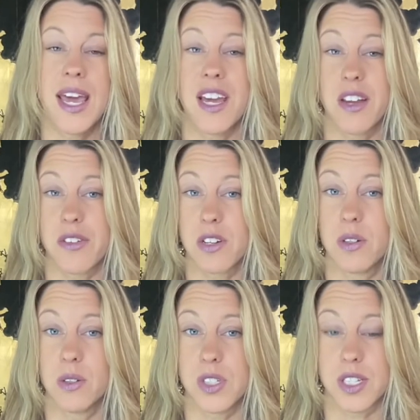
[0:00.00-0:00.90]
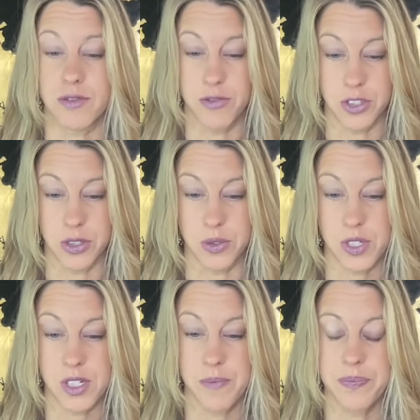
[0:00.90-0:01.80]
and other colds and
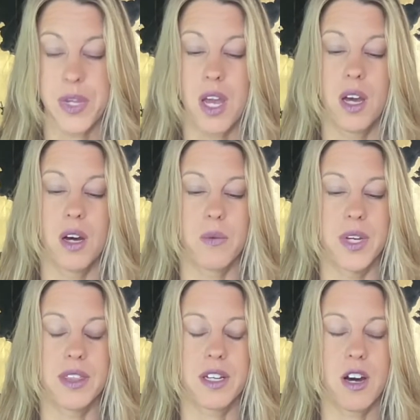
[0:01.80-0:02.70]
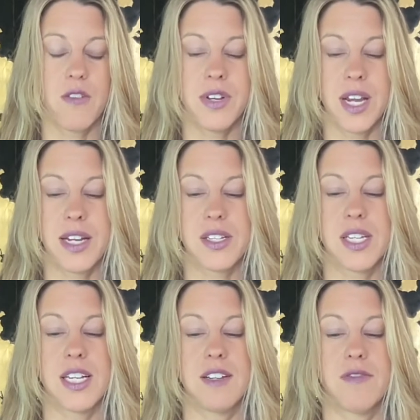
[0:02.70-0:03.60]
flus. When the COVID-19